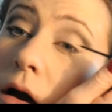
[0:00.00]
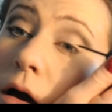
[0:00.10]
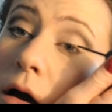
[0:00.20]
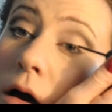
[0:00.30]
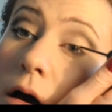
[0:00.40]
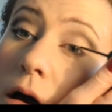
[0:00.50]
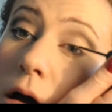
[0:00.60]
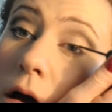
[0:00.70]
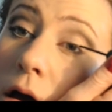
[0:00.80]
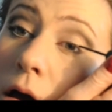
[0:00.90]

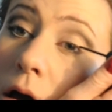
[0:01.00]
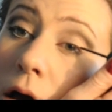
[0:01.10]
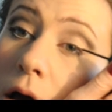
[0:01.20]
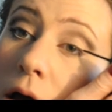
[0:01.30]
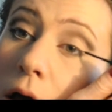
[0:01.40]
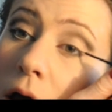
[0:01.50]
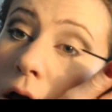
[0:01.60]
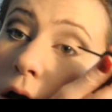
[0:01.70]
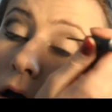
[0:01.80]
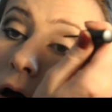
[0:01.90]

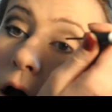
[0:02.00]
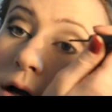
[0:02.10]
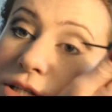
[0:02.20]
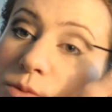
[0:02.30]
I